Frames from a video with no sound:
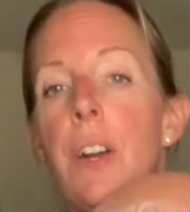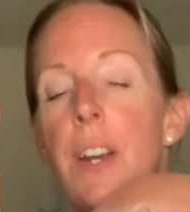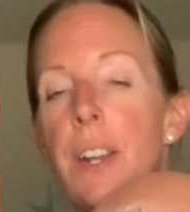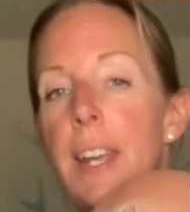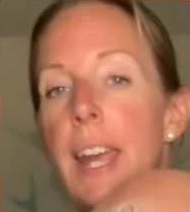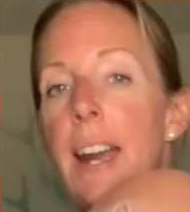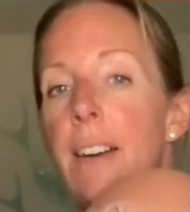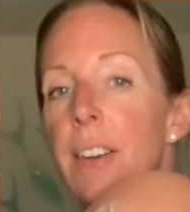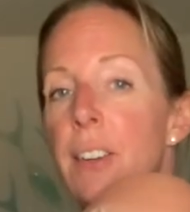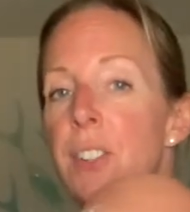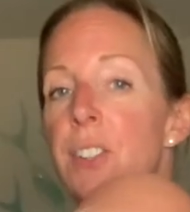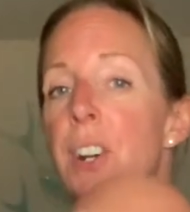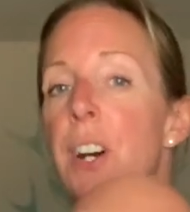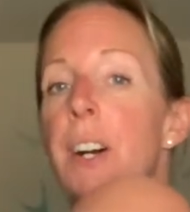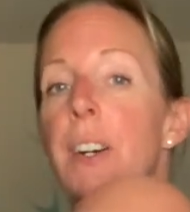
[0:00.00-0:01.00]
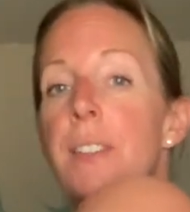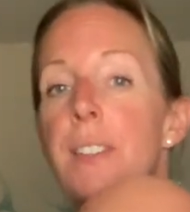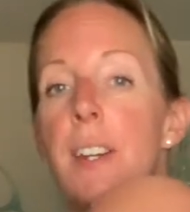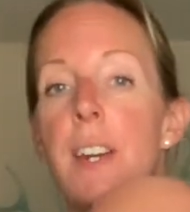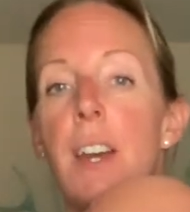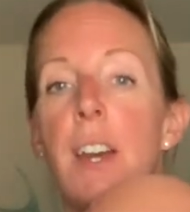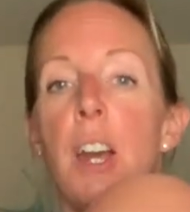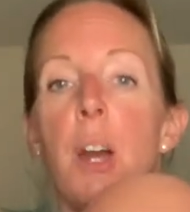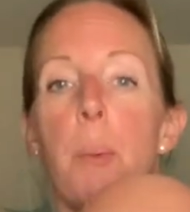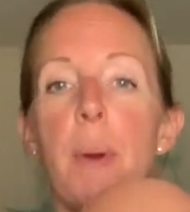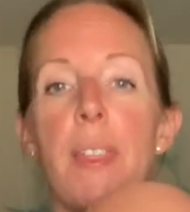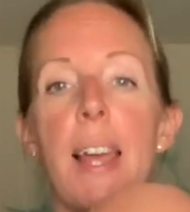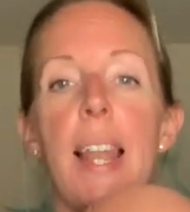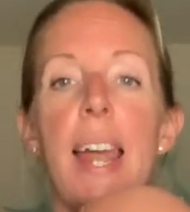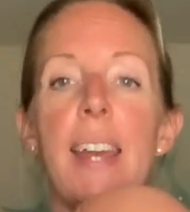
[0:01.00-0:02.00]
going to carry your child
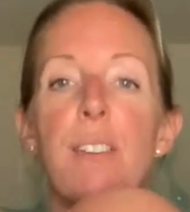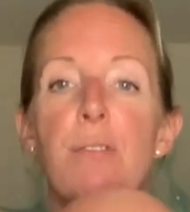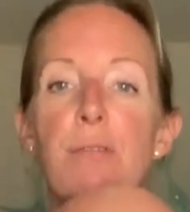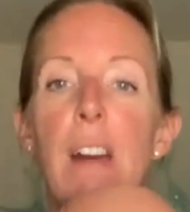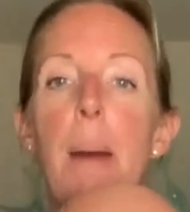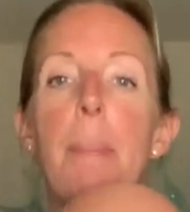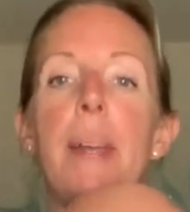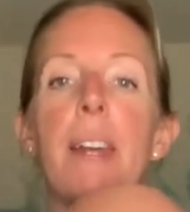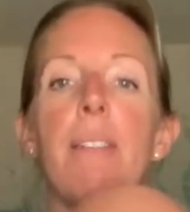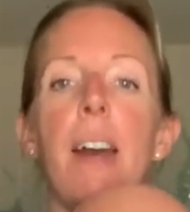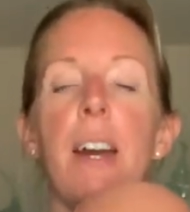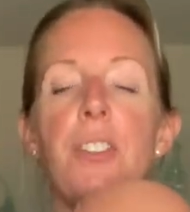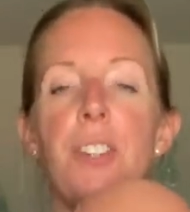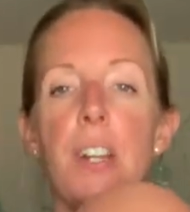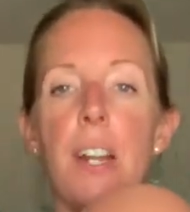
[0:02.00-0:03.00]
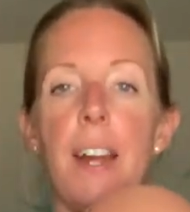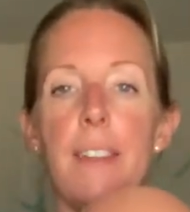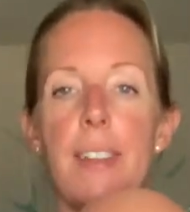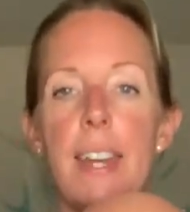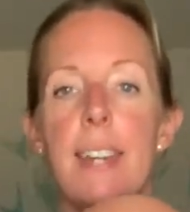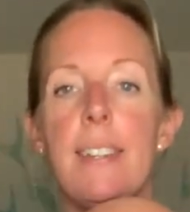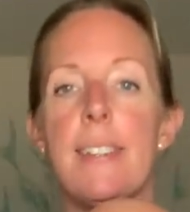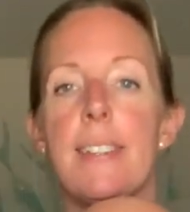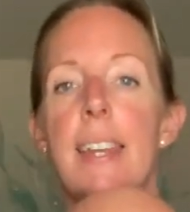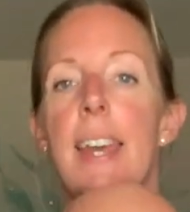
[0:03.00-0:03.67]
with their legs wrapping around you like this,